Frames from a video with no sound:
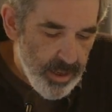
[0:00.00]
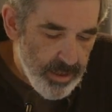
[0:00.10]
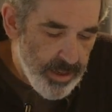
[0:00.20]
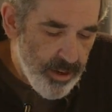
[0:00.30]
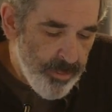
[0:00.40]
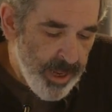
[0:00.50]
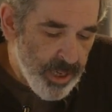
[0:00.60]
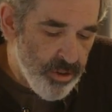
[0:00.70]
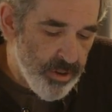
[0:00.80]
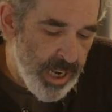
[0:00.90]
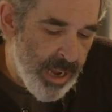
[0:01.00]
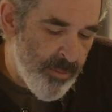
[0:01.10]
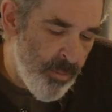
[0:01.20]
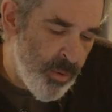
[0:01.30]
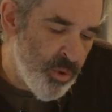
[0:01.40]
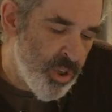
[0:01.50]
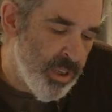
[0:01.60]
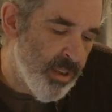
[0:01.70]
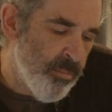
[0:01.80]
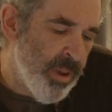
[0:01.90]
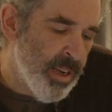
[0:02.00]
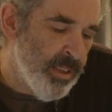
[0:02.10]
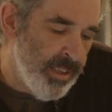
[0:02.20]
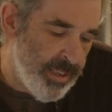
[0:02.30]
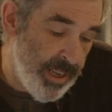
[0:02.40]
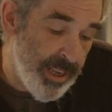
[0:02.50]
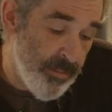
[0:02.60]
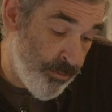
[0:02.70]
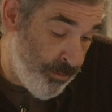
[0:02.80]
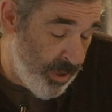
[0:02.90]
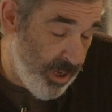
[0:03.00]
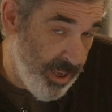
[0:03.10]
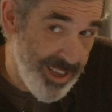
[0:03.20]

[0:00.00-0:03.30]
is there to make sure that I'm emotionally and mentally stable.